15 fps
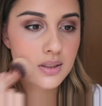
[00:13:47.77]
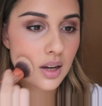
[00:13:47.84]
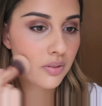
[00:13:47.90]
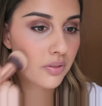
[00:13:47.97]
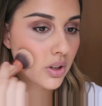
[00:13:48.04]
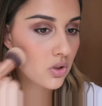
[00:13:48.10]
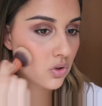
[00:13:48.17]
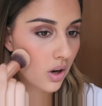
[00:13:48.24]

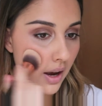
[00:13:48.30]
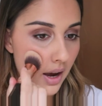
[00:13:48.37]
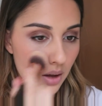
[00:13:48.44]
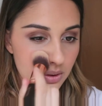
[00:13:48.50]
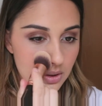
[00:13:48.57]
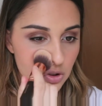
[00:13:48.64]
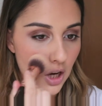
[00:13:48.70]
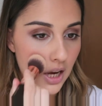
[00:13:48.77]
definitely try
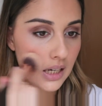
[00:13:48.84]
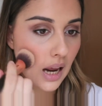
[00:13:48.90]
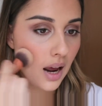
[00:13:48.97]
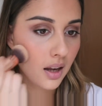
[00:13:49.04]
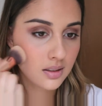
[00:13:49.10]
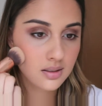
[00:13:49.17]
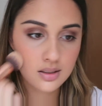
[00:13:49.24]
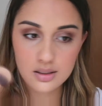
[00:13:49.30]
out the shade
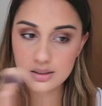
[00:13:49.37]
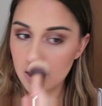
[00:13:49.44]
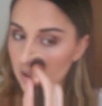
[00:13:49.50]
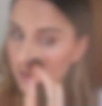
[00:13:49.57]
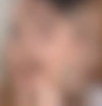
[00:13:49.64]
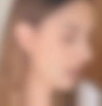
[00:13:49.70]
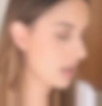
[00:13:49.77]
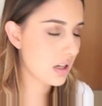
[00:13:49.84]

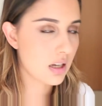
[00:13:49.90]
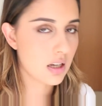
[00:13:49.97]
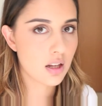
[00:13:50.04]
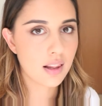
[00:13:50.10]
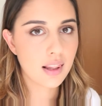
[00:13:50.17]
Ecstasy.